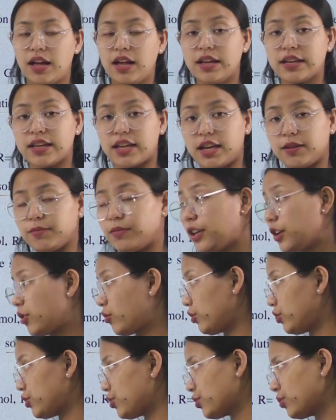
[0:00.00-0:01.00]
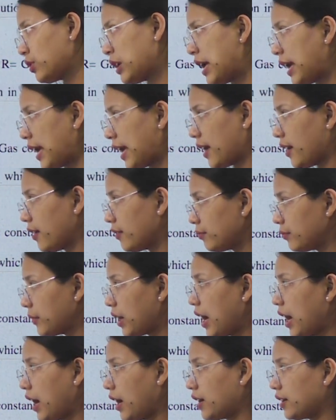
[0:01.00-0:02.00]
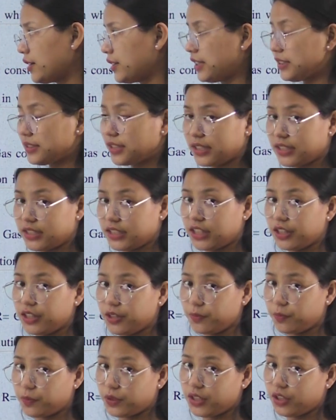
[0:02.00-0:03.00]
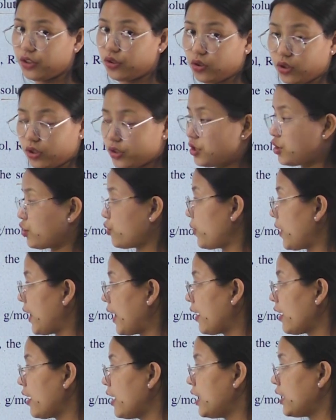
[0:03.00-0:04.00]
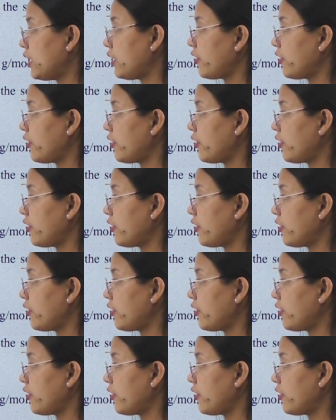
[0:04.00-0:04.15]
ba kb equal to mr delta t p naught square